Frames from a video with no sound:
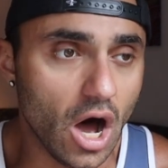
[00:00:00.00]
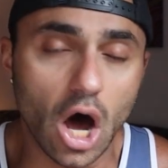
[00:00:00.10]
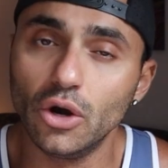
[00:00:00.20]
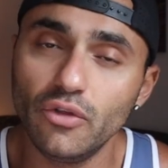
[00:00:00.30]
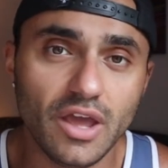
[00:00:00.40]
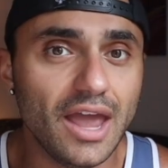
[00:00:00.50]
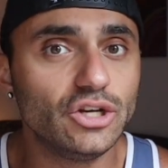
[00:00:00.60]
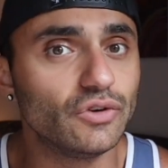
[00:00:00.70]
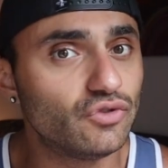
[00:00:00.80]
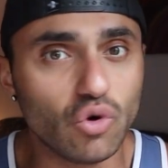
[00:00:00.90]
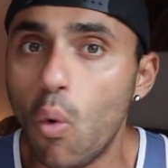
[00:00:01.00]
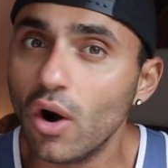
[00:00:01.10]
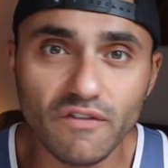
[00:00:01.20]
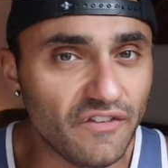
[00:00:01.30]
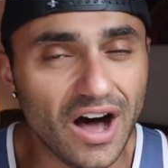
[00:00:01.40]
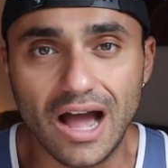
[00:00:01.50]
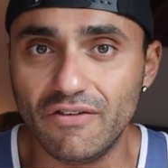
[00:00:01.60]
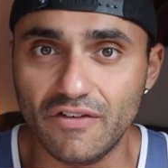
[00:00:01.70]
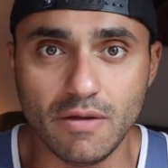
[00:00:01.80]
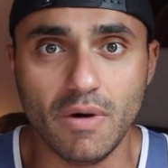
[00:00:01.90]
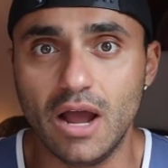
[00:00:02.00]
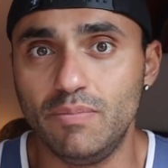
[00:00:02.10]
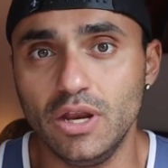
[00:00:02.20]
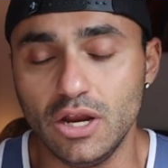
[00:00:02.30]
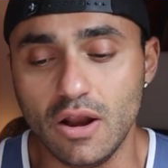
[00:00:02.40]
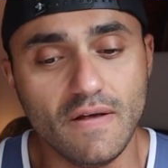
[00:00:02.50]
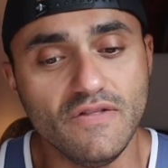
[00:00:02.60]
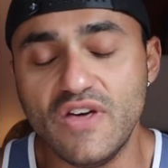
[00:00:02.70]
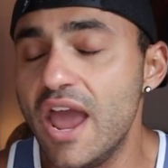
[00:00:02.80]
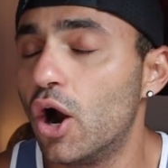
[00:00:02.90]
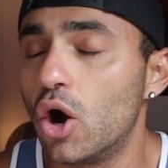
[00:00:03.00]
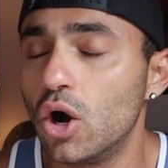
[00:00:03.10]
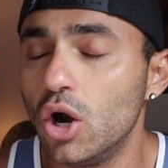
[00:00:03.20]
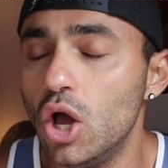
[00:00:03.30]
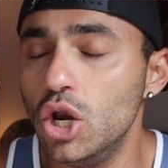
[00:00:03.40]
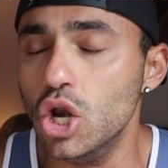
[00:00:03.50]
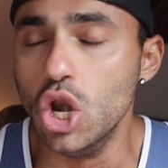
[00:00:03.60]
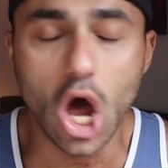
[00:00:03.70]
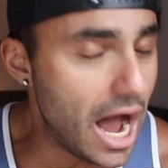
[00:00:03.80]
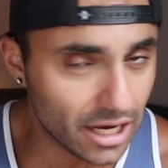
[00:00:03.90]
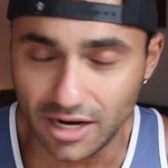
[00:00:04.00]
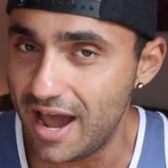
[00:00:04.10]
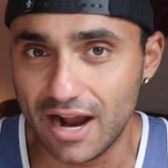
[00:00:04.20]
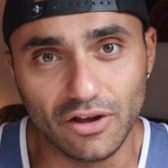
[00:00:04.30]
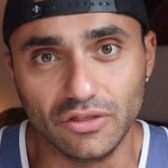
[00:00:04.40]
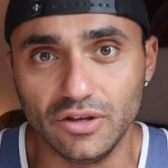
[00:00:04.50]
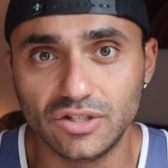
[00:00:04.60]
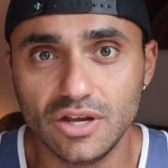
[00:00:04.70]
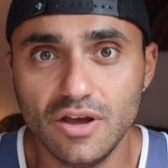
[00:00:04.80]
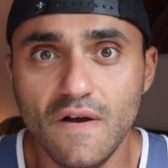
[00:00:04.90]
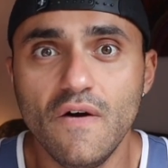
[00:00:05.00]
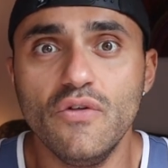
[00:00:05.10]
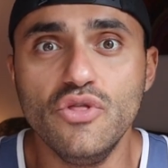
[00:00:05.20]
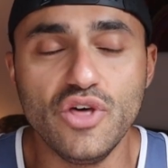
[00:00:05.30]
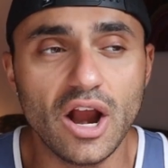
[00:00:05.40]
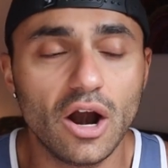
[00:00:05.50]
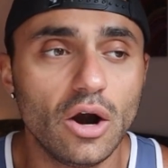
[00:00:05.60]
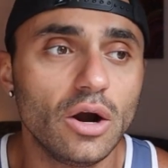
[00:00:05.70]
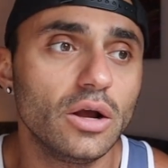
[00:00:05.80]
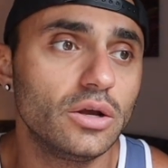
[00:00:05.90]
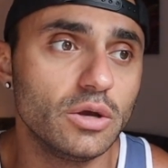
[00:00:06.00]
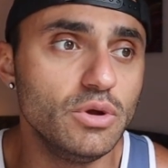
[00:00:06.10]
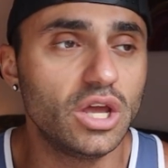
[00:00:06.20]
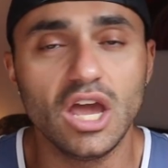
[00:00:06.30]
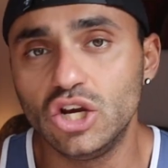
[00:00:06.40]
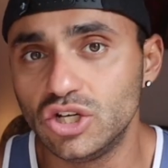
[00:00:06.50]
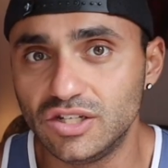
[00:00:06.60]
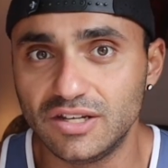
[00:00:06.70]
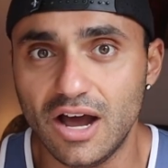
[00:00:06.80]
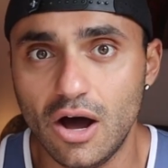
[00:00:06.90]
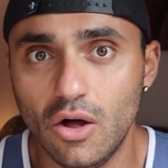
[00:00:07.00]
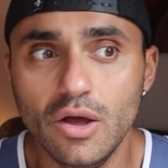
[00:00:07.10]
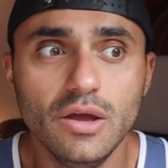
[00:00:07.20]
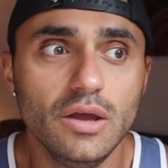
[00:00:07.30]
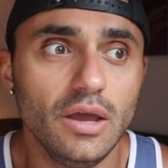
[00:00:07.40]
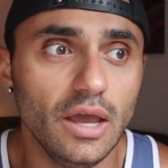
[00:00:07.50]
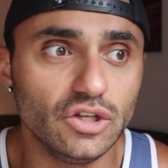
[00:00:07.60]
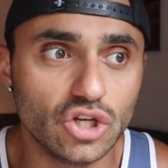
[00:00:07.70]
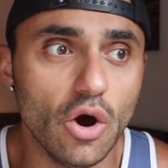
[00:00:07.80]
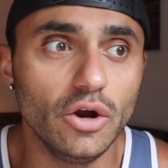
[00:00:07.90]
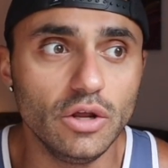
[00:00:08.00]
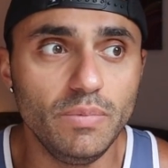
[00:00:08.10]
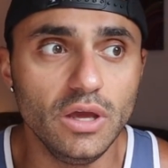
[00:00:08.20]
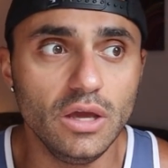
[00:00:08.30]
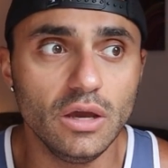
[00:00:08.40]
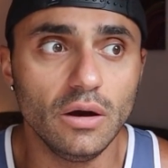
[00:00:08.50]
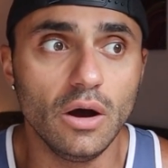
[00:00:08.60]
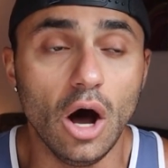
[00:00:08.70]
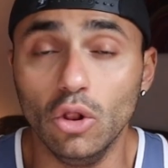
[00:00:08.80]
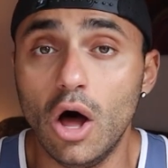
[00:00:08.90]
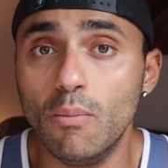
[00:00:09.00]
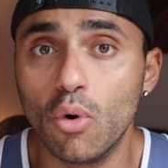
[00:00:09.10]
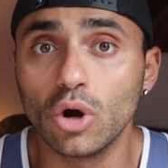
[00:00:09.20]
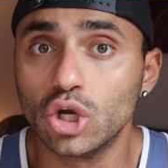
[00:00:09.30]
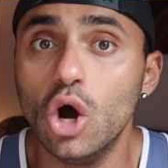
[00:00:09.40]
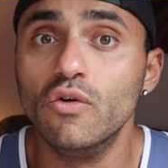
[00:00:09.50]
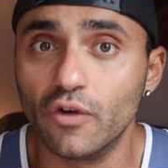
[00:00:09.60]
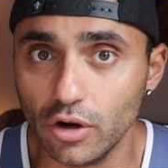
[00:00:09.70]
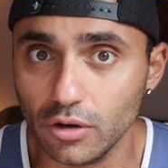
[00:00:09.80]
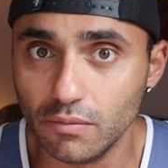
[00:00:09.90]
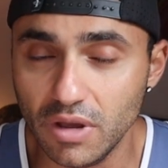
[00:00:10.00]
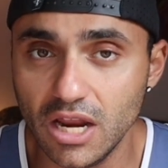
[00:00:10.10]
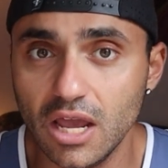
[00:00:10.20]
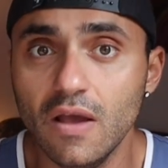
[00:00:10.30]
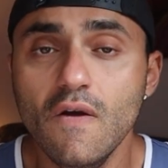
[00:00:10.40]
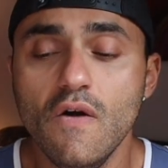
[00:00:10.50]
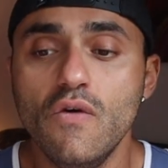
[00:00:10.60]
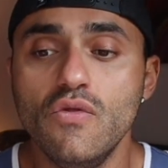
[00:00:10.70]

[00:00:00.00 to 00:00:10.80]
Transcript: under the age of twenty-five, in my opinion. They are not gonna act like this. Their communication style is going to be a lot more covert, meaning